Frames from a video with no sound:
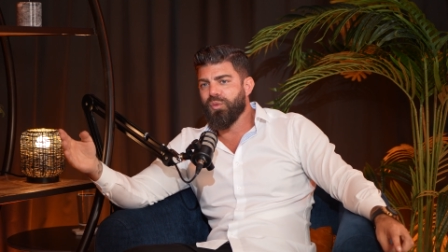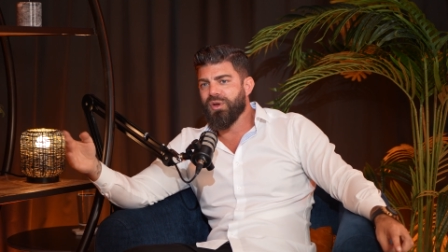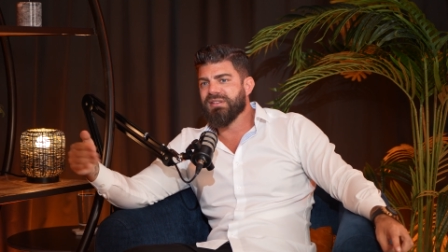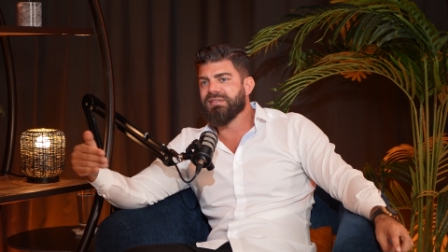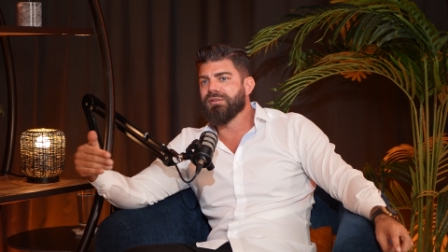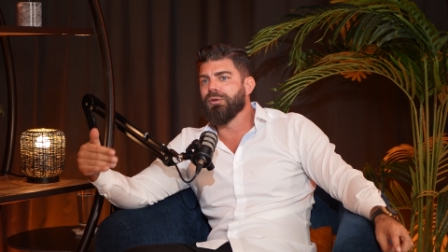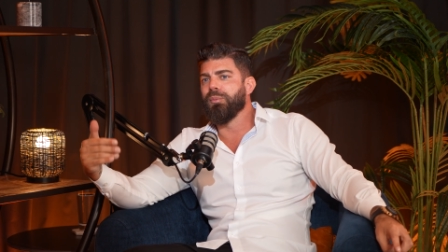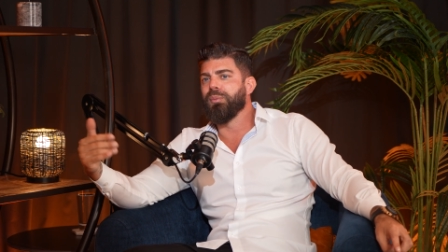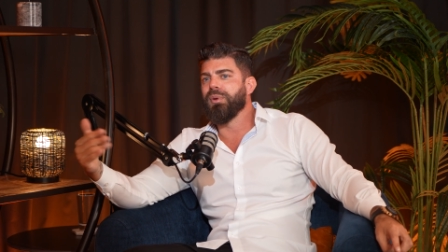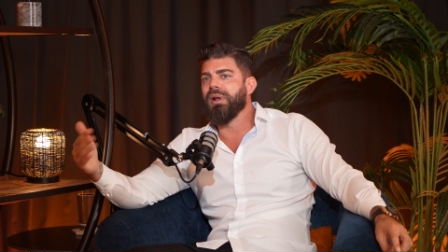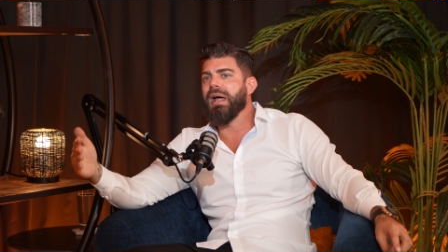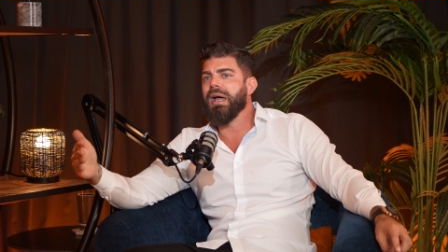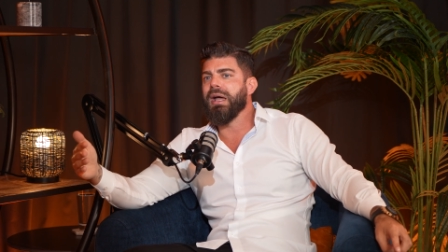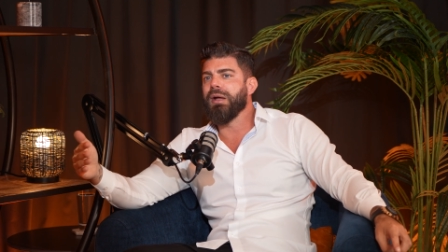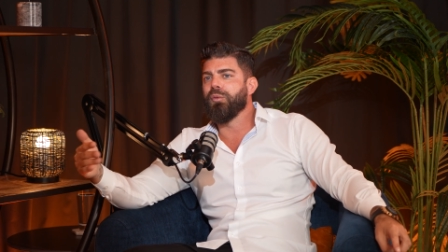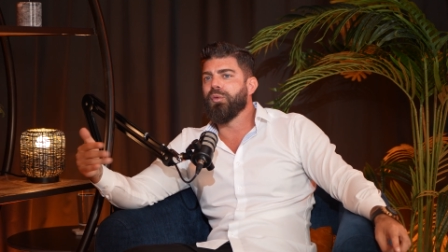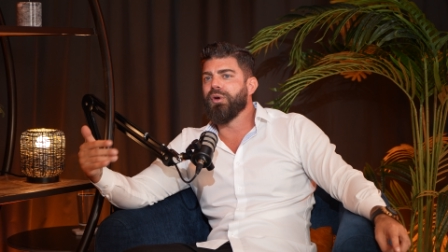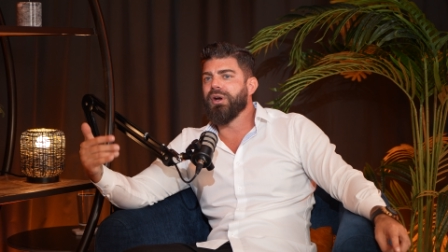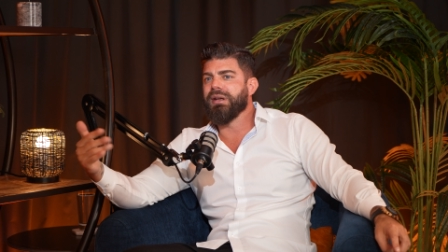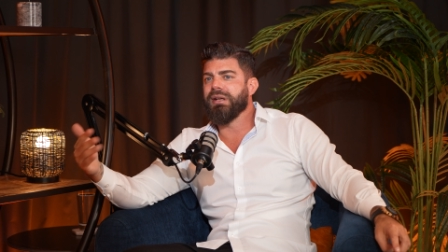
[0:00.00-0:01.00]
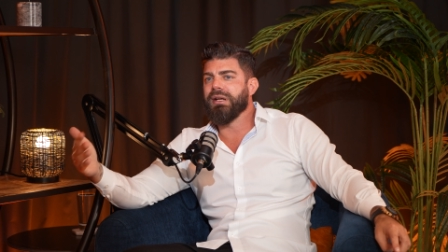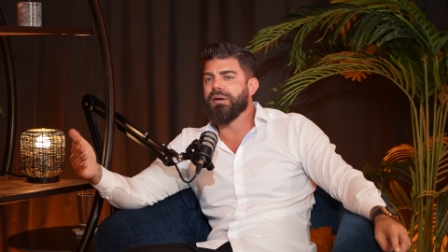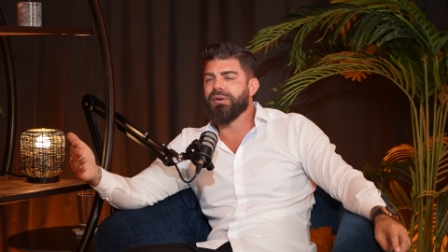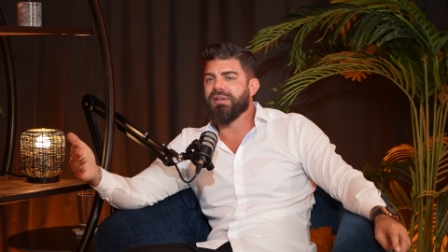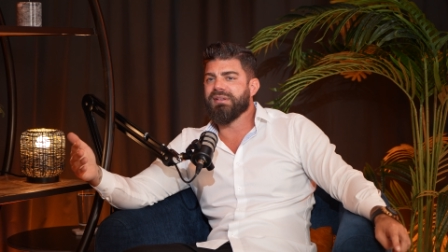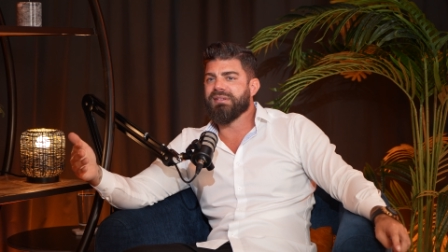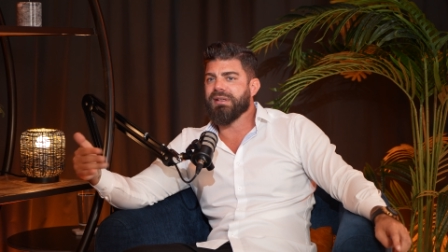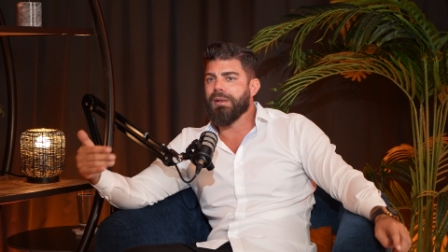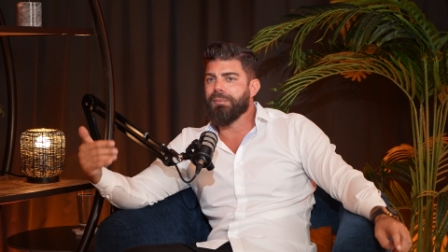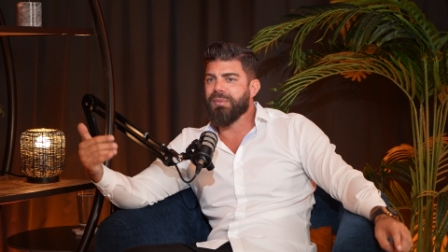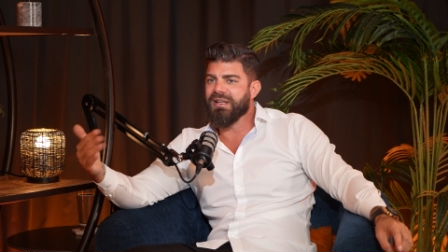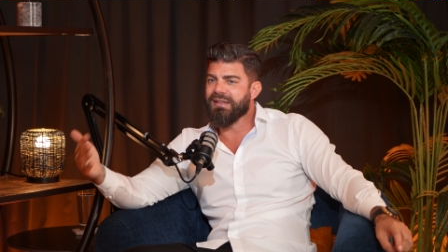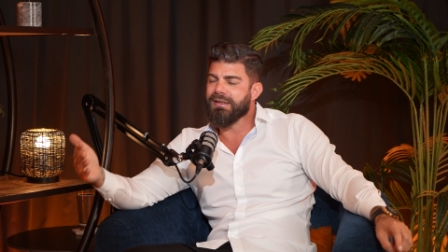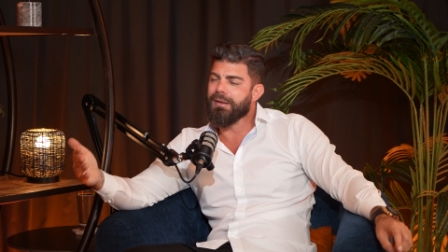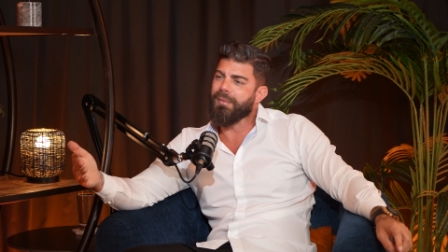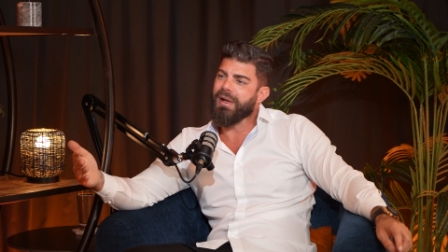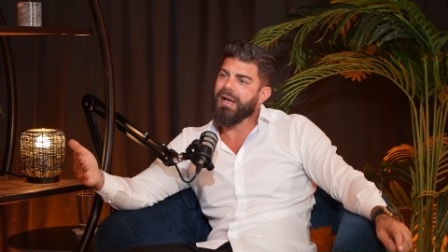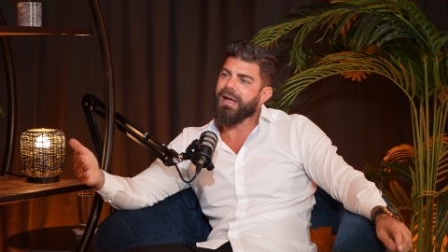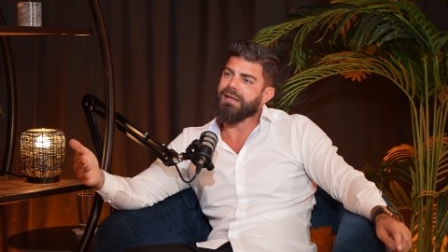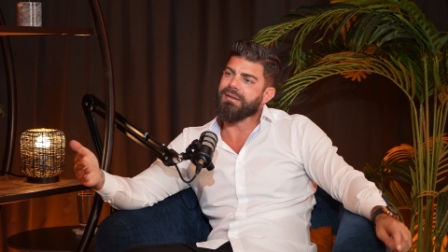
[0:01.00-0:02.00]
supply where there is a big
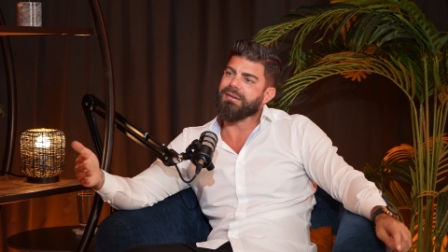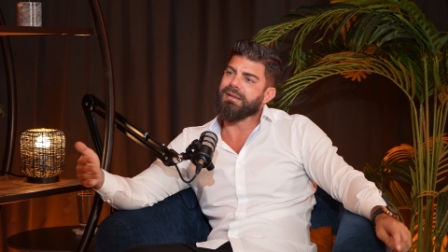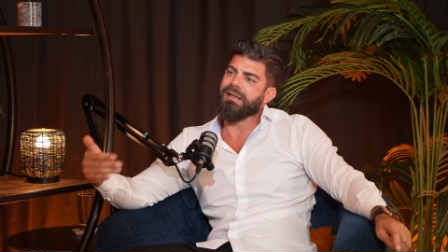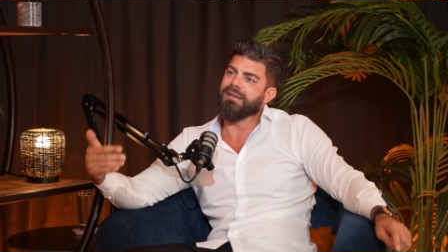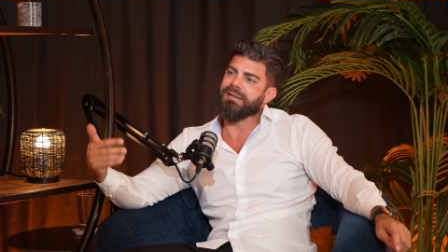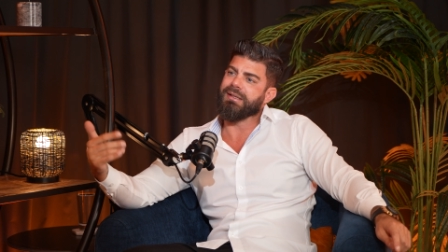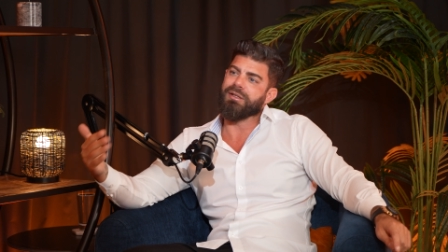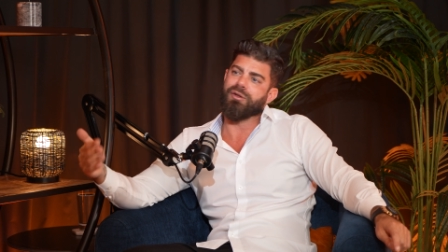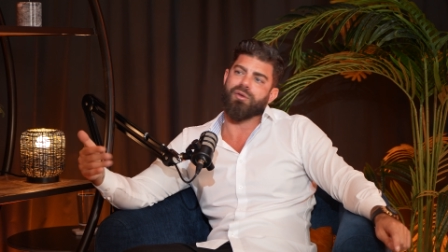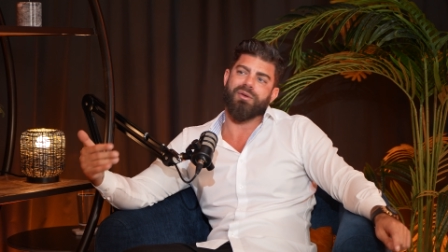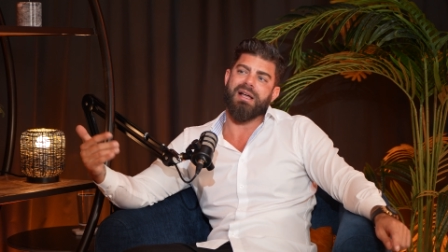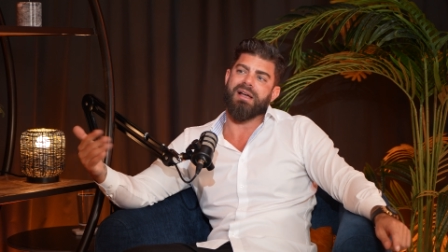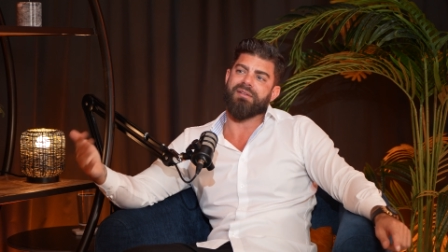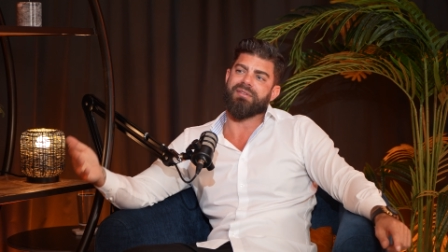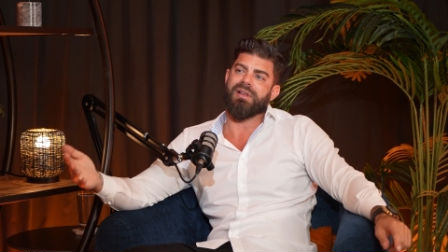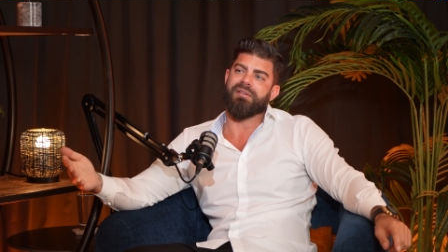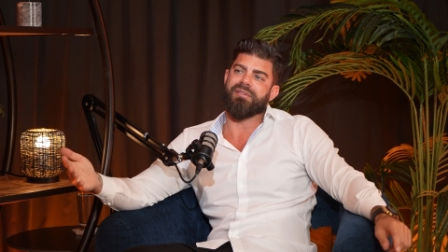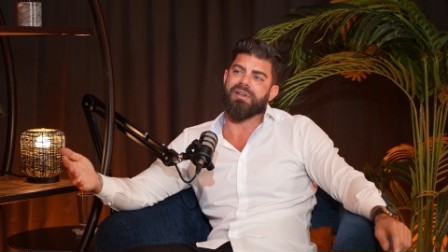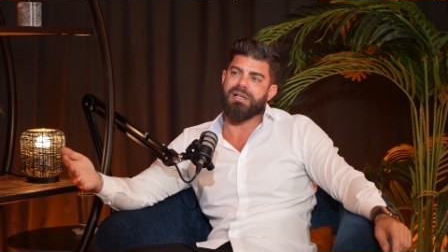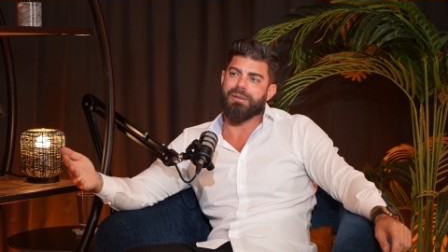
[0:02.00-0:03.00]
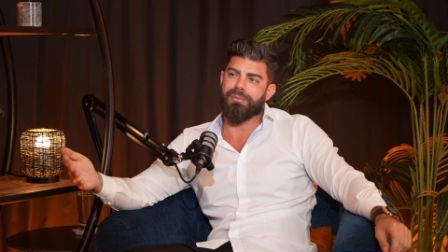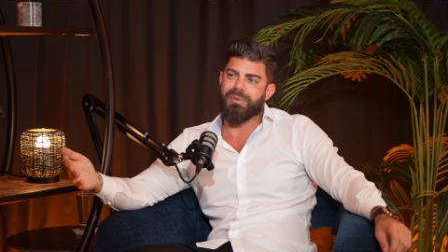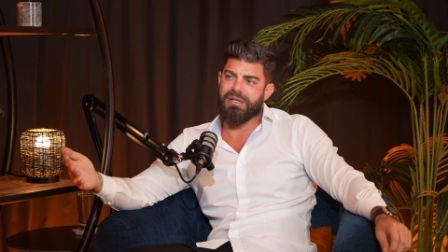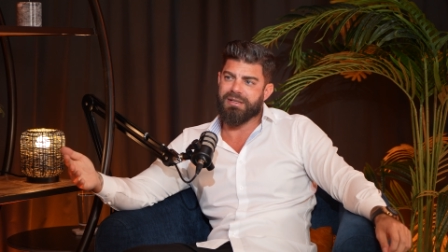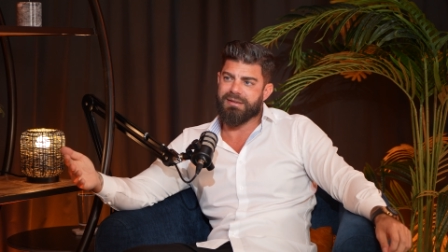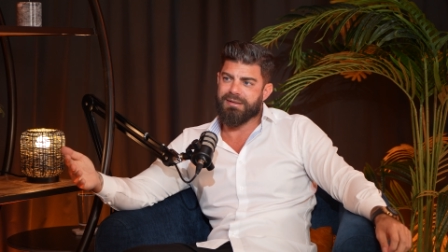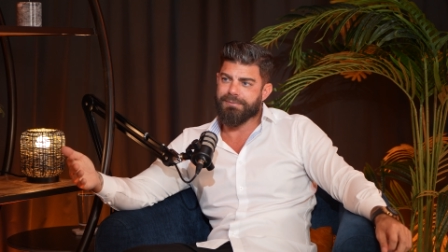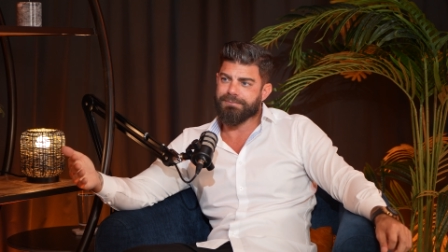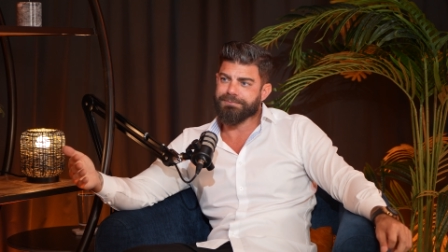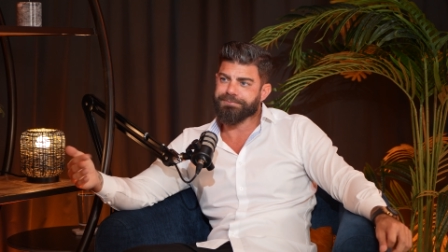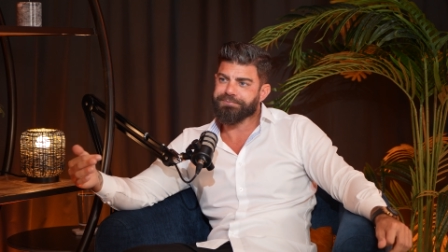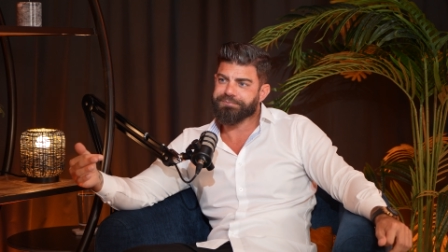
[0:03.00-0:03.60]
demand and they don't have the availability.